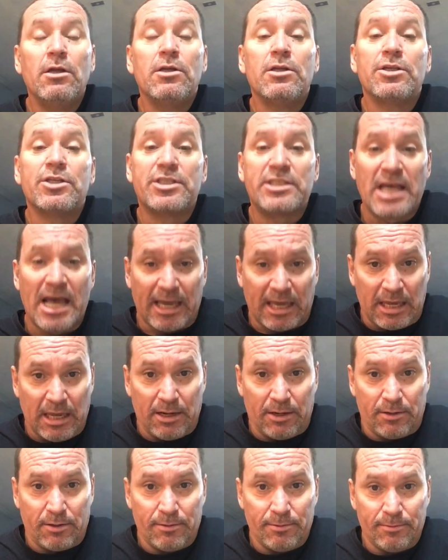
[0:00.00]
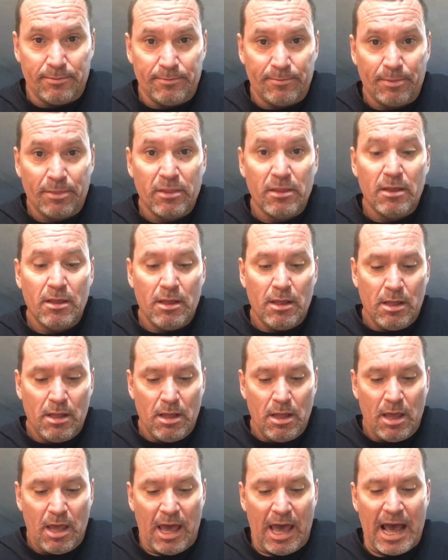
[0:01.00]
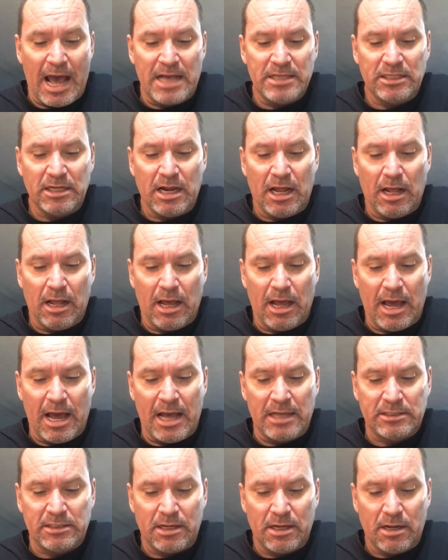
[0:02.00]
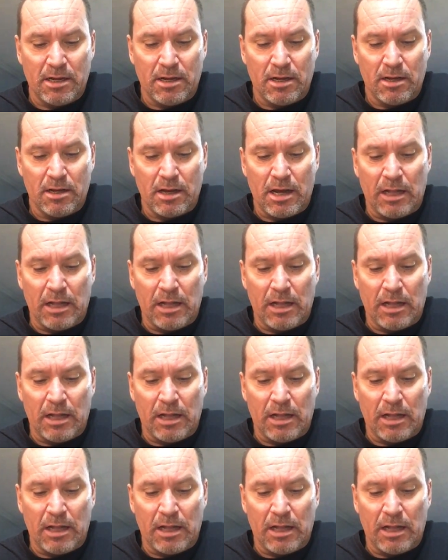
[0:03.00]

Second, as a